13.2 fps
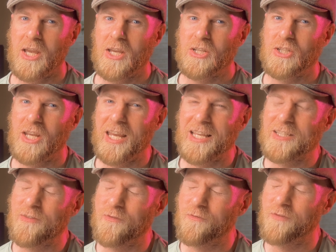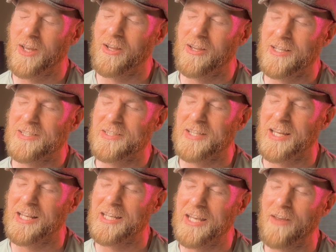She is feeling
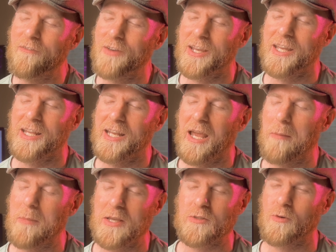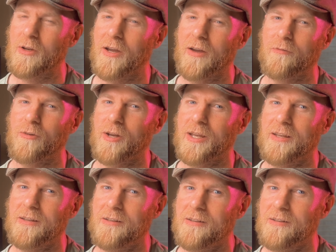significant MS recovery.